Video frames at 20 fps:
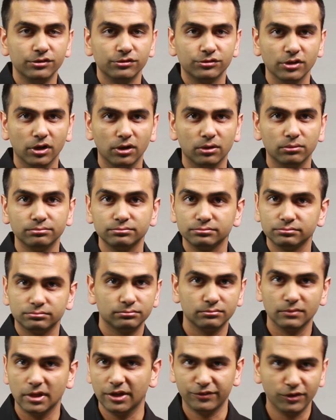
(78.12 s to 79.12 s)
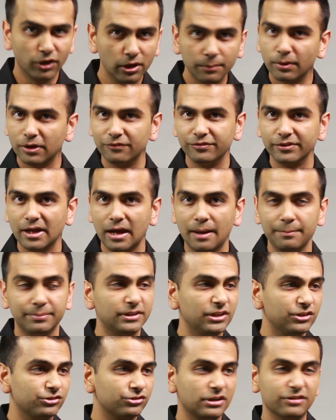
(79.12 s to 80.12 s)
So if you're in perfect
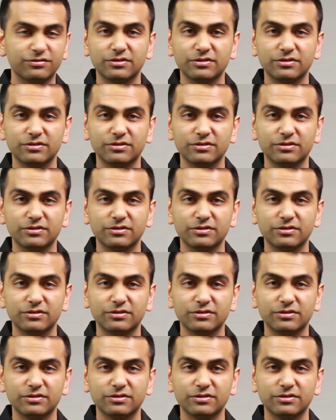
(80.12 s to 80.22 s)
competition,